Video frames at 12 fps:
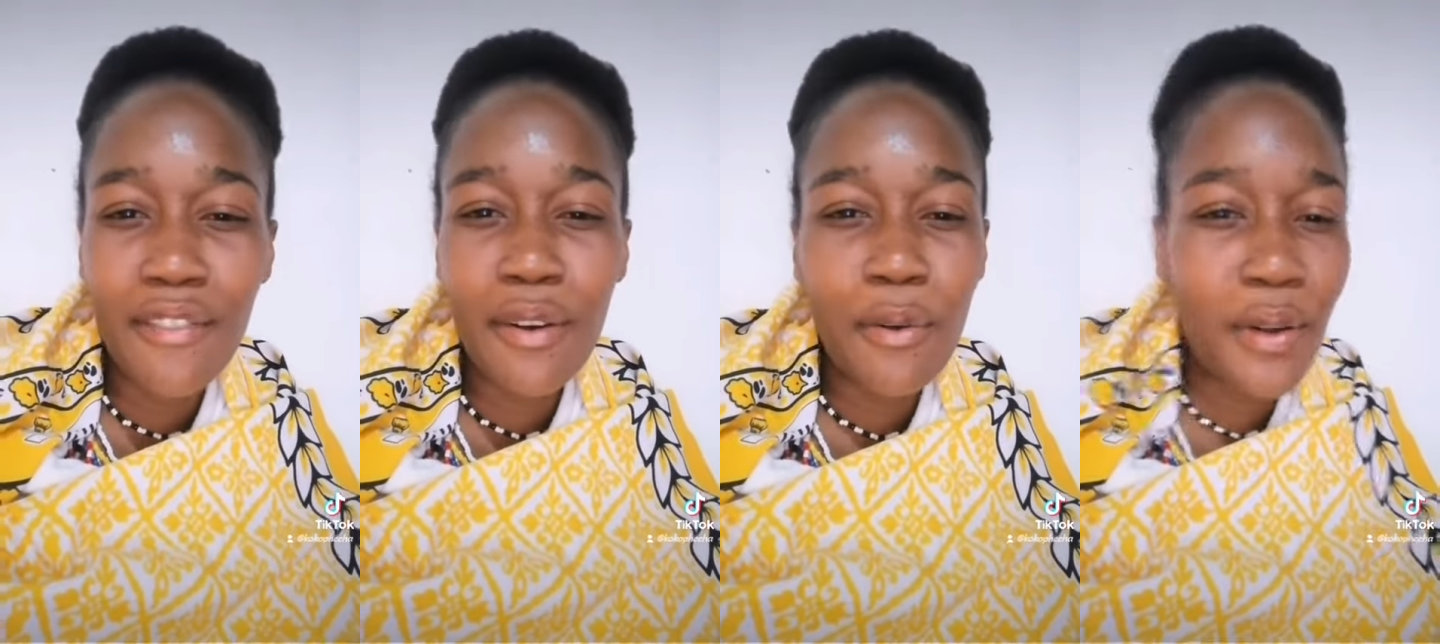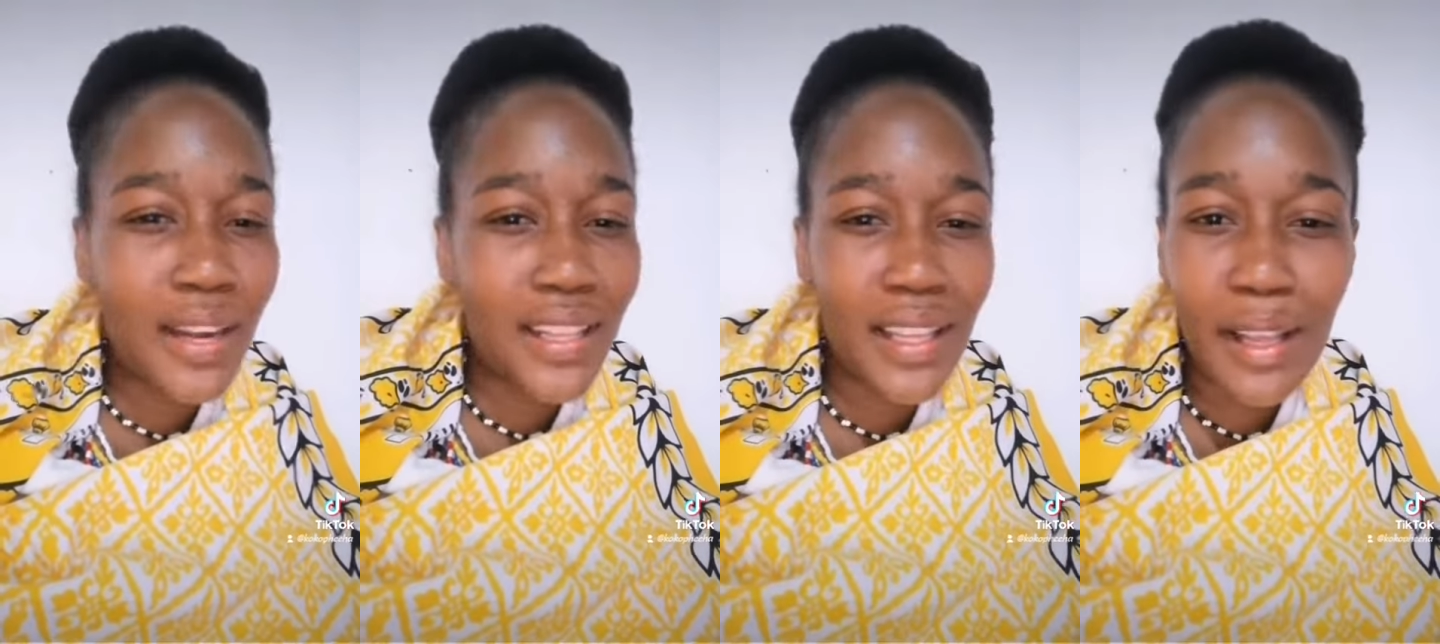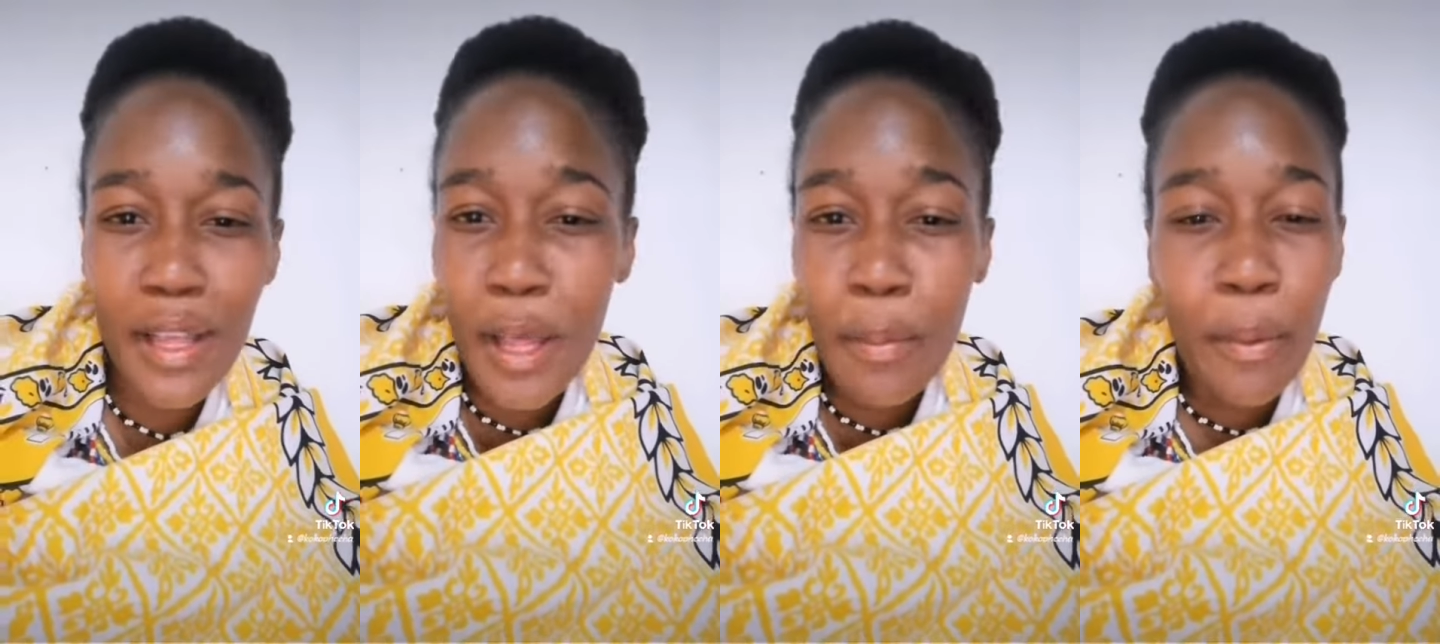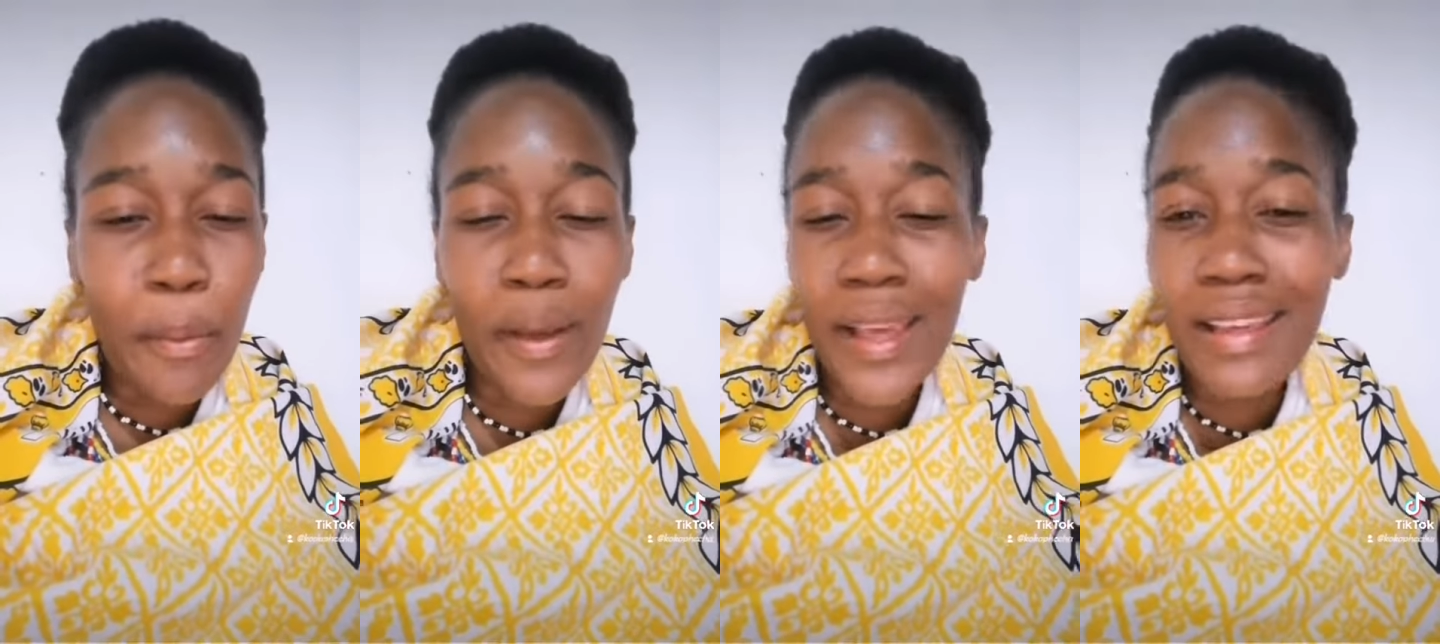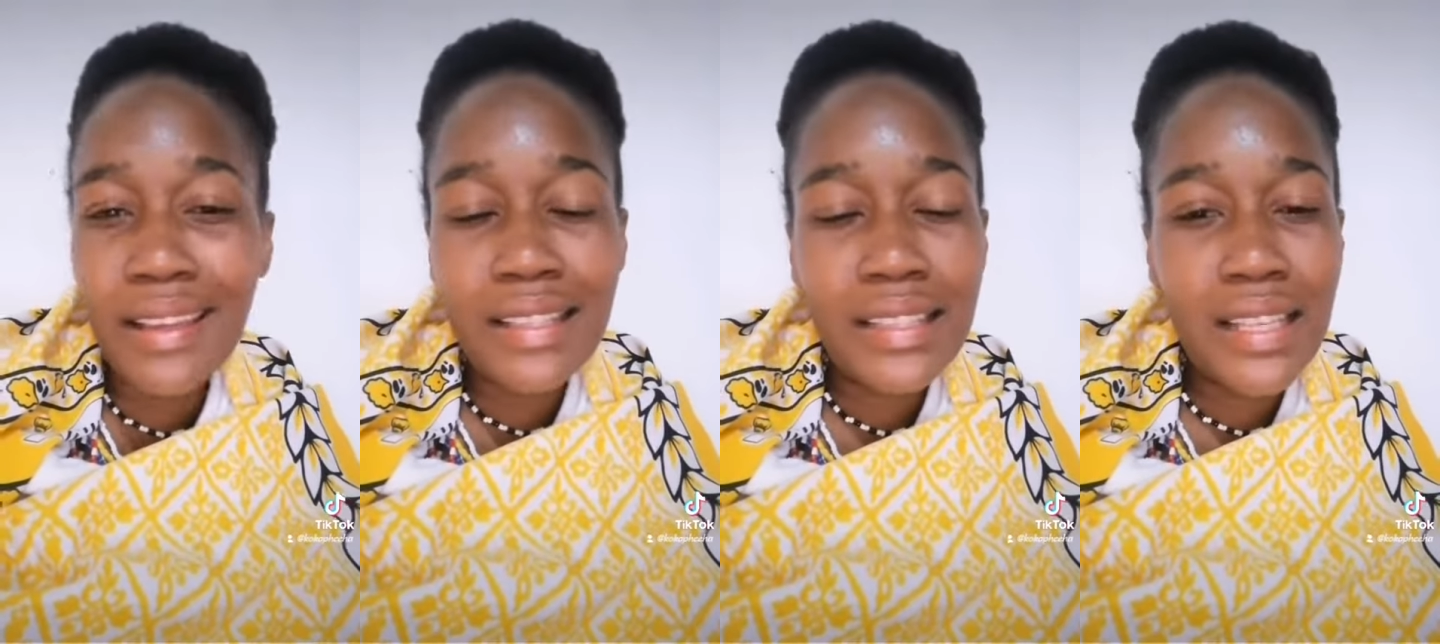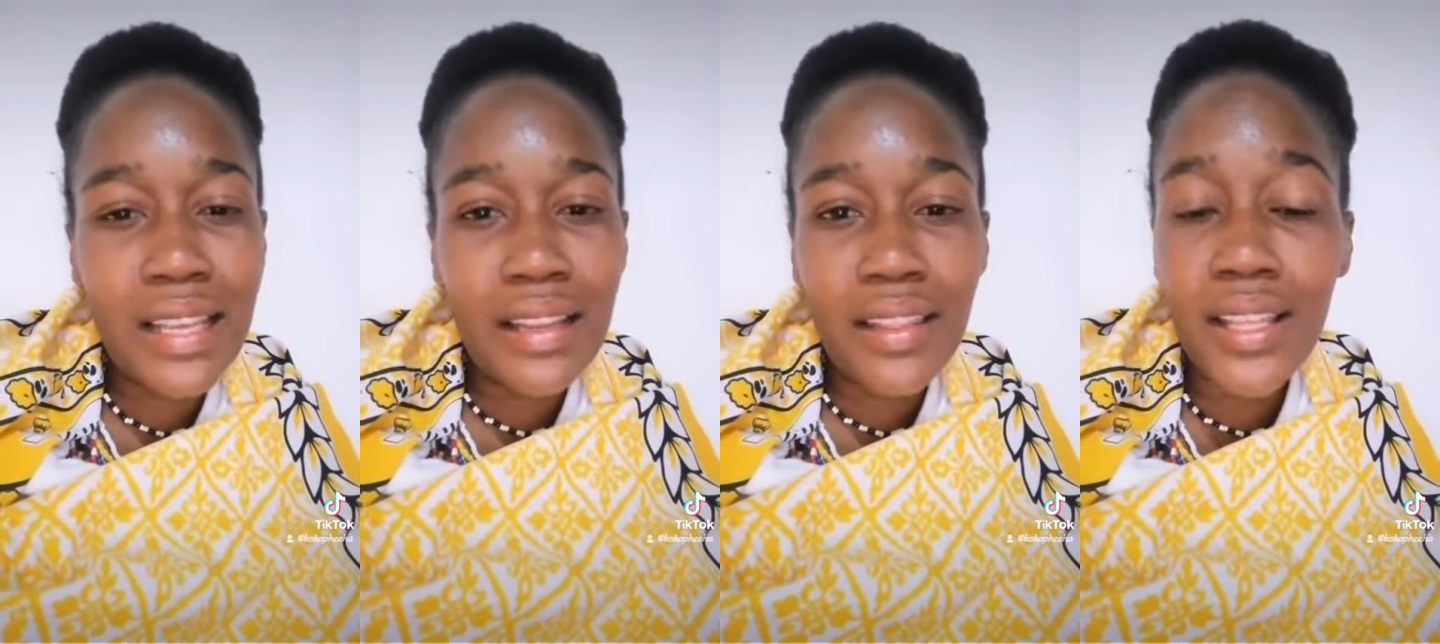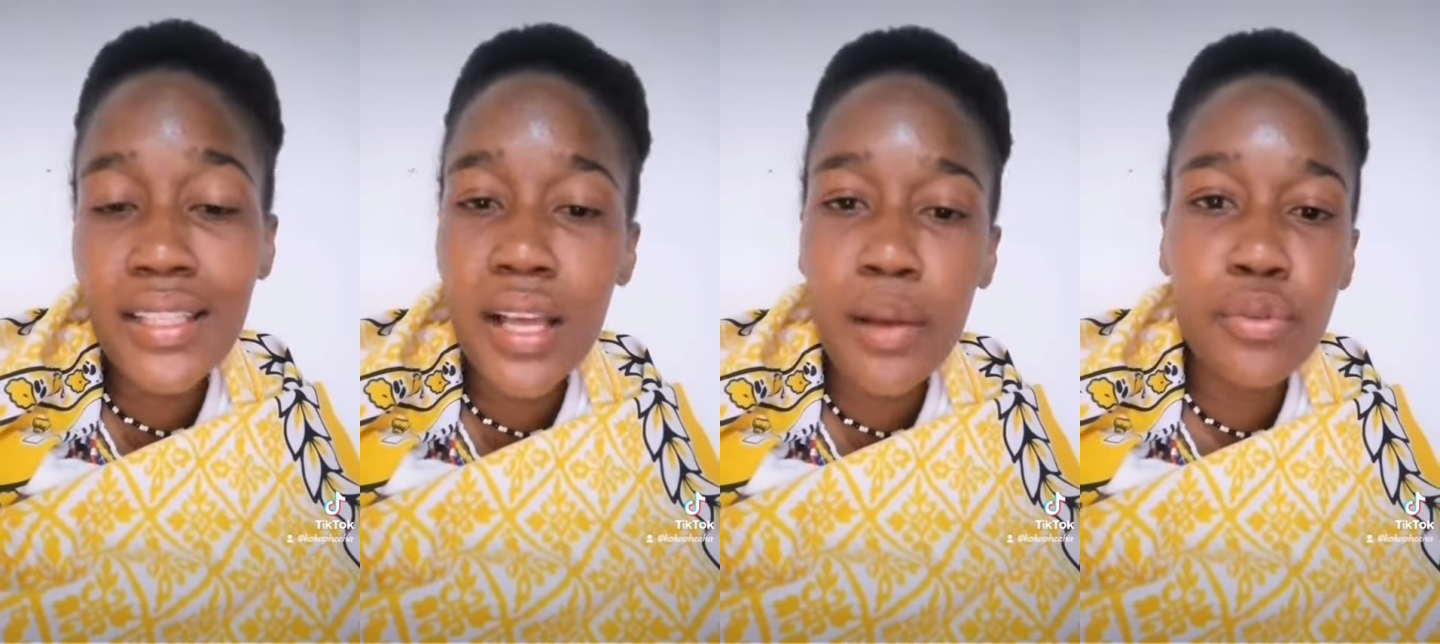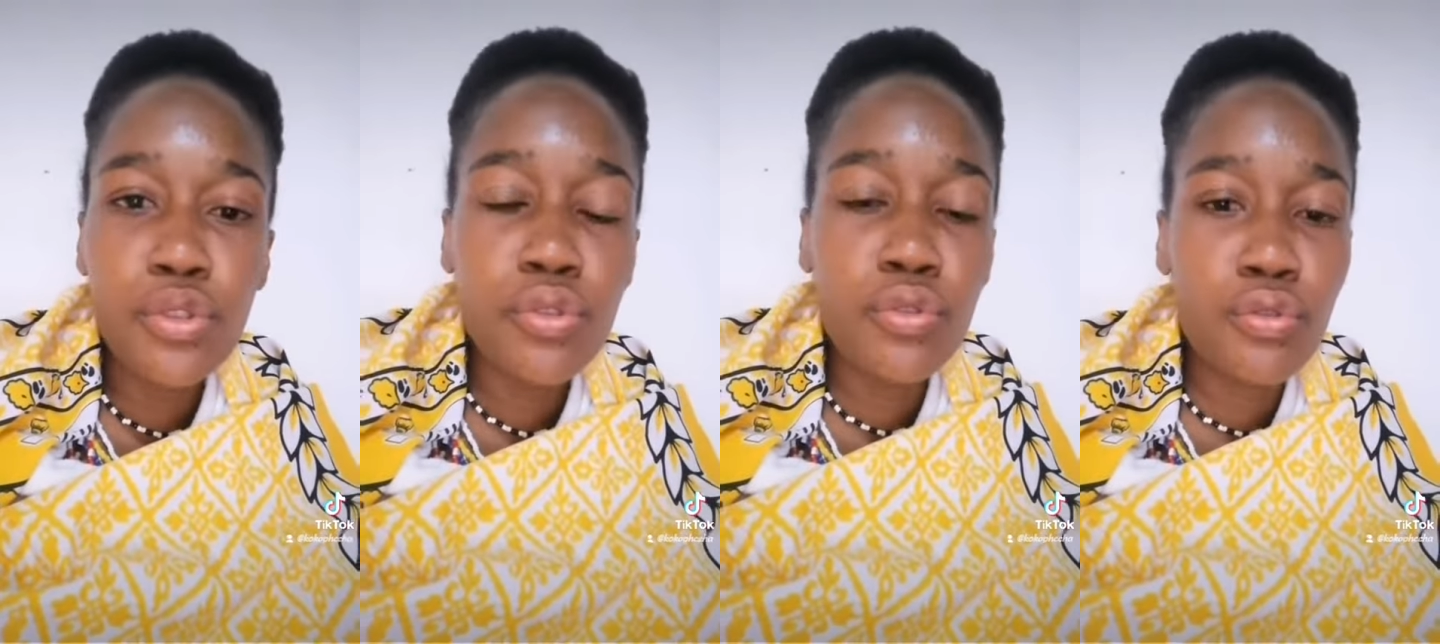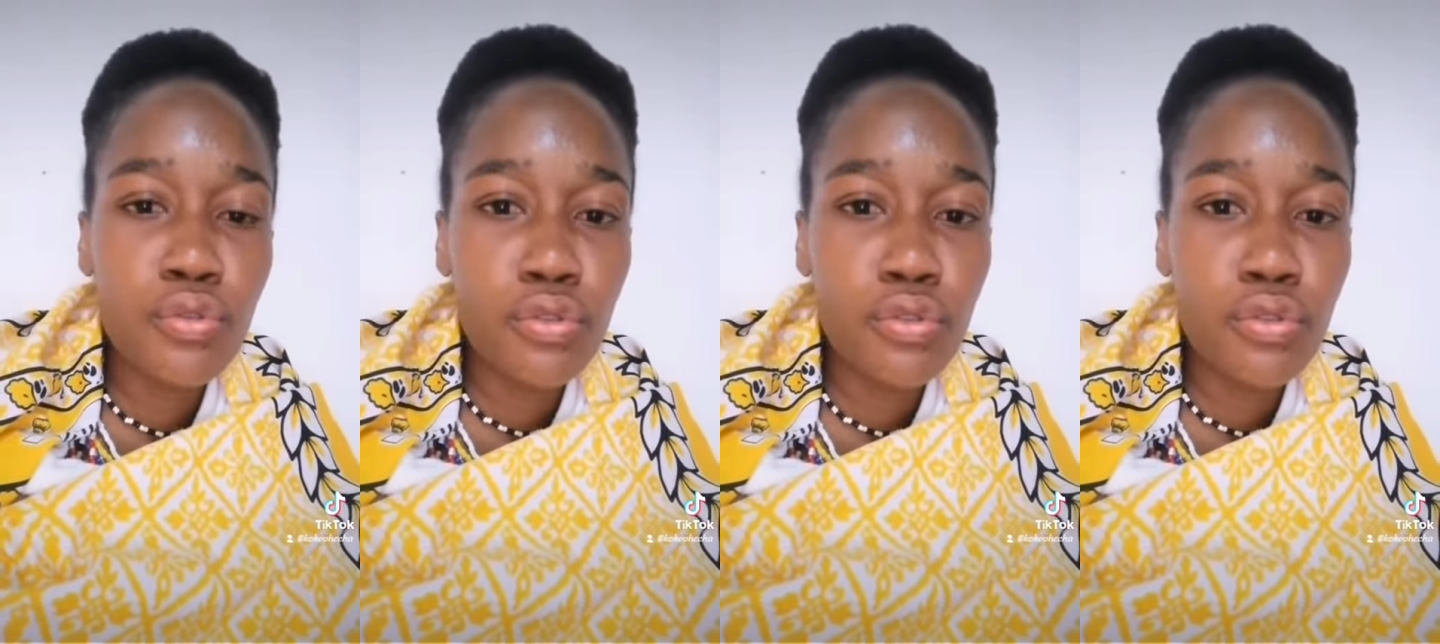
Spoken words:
ko rather me wa e ntsene, that's up to you.